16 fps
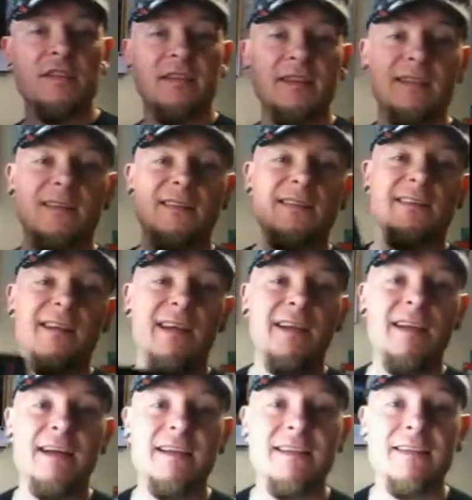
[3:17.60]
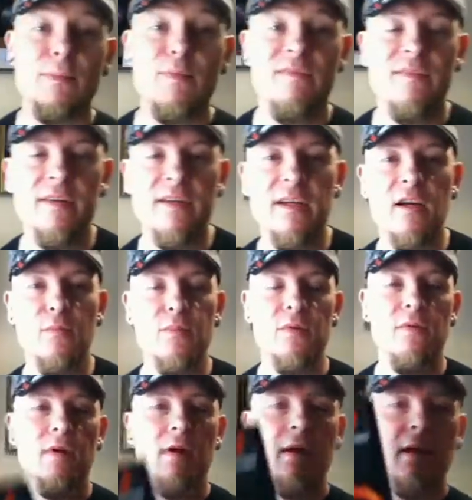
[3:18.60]
sticks in a separate video.
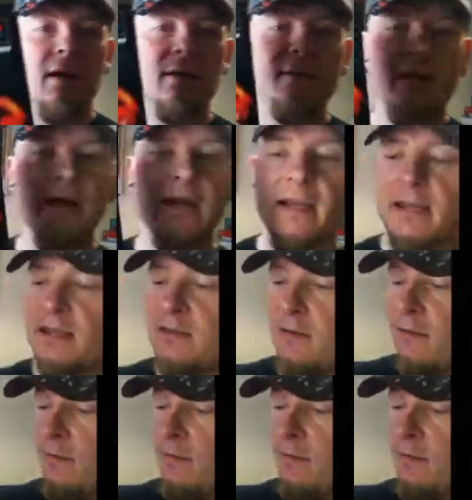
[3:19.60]
But there is